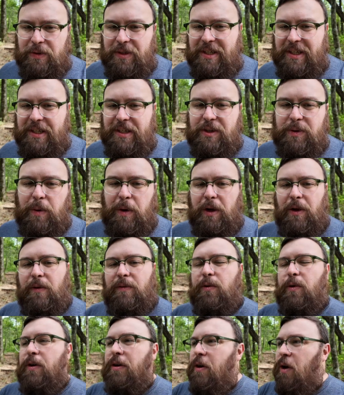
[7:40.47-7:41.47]

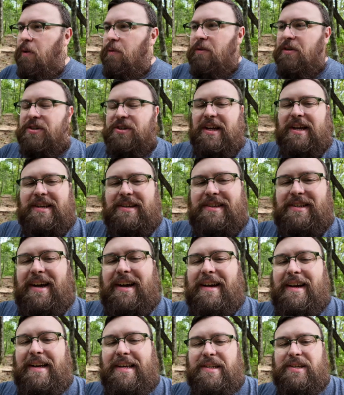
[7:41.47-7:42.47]
D12 or an oversized
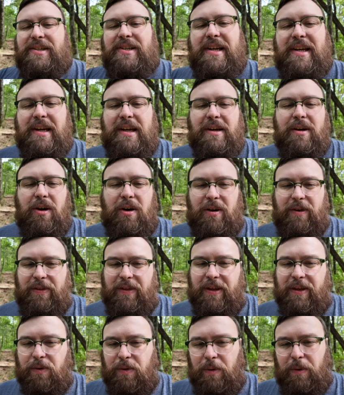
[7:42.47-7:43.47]
die sitting on
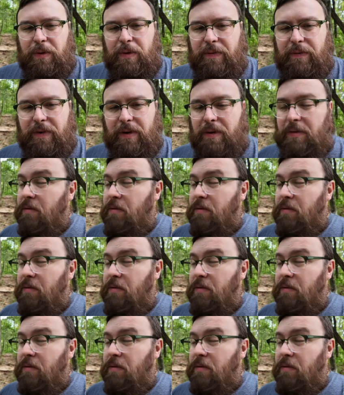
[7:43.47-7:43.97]
the corner